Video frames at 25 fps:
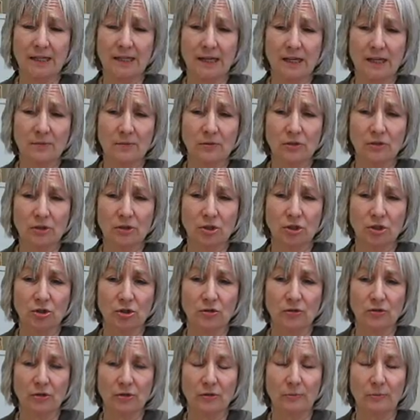enables
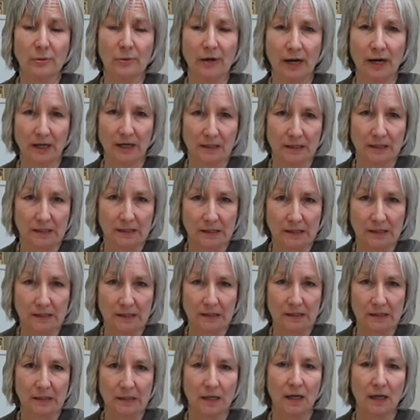students student to
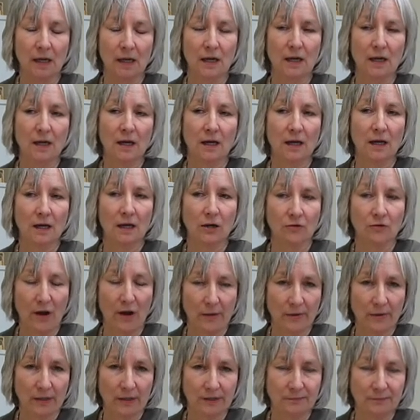practice
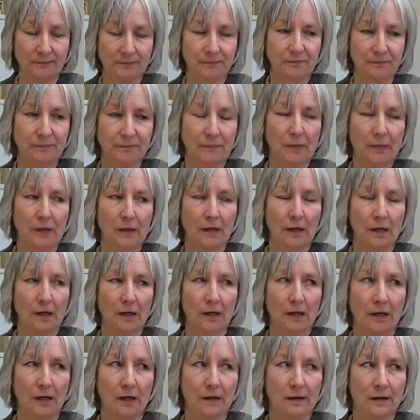grammar,
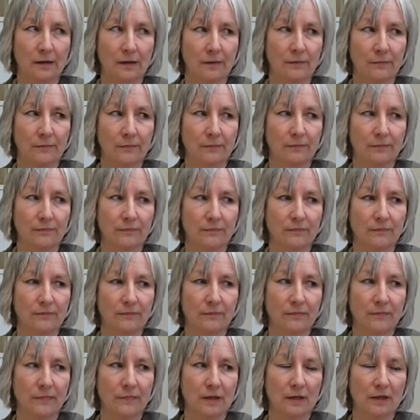um,
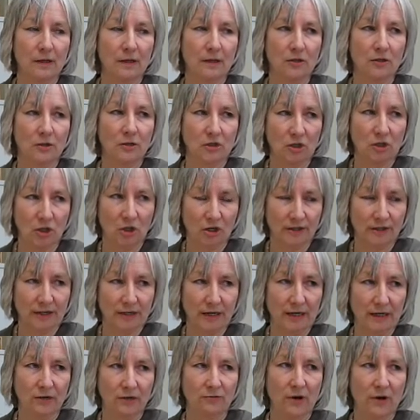
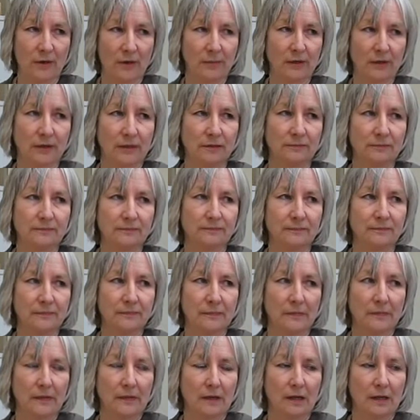consolidate grammar,
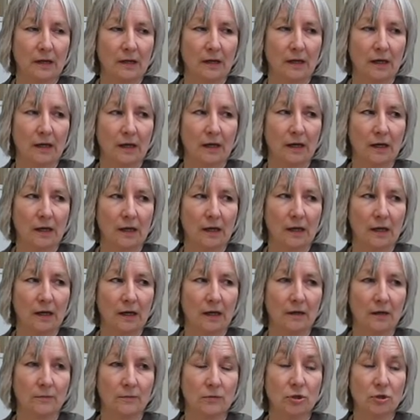
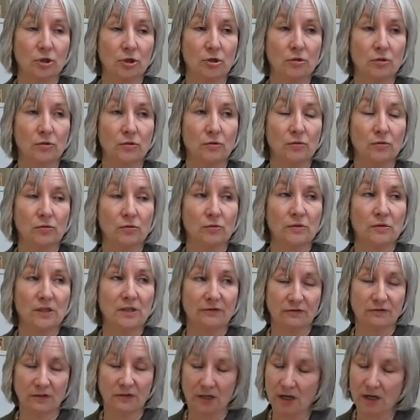um, do
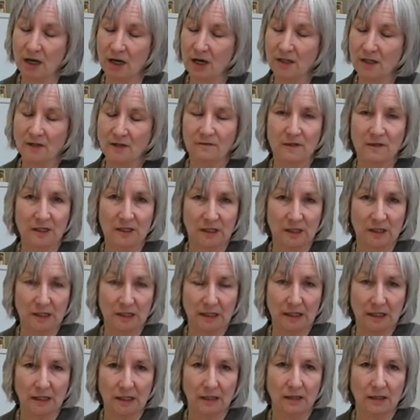different kinds of
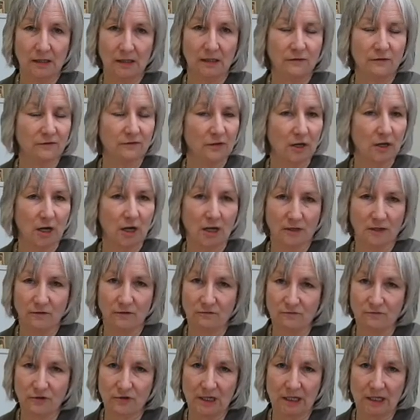listening, different kinds
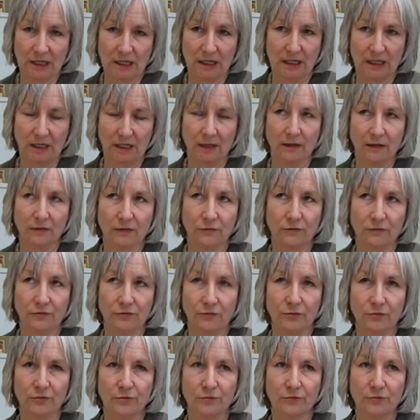of reading
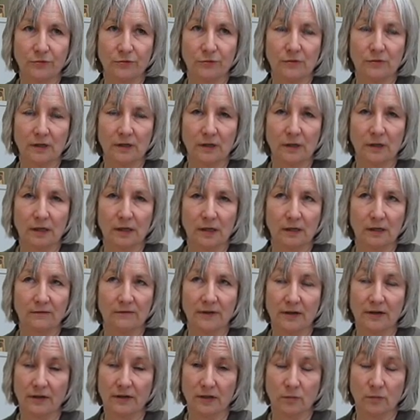through uh,
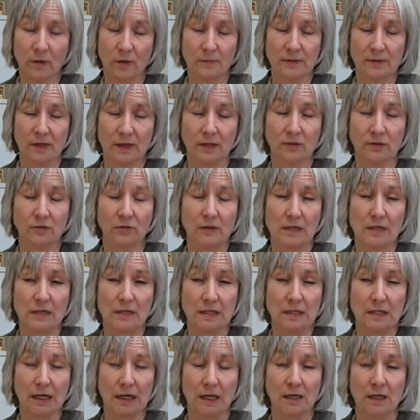various websites on the
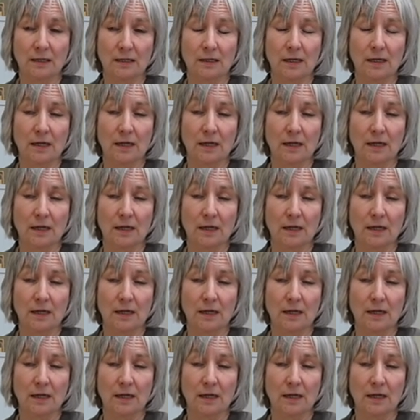internet.